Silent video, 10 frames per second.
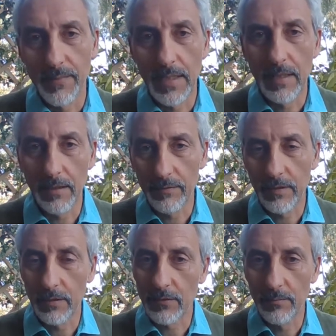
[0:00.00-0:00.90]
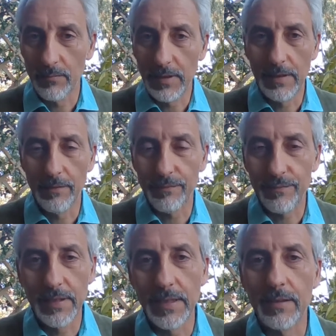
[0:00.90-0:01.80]
and as such completely
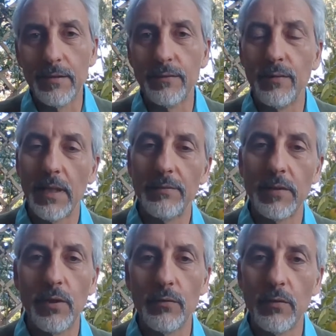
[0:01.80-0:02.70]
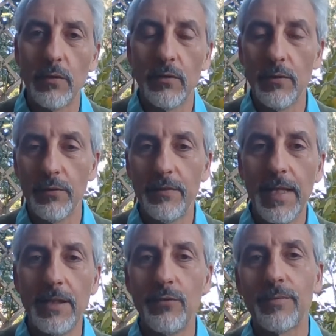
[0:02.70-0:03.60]
free of whatever goes on the
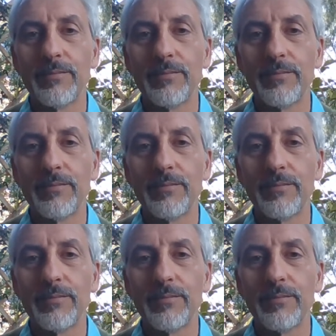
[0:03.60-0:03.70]
stage.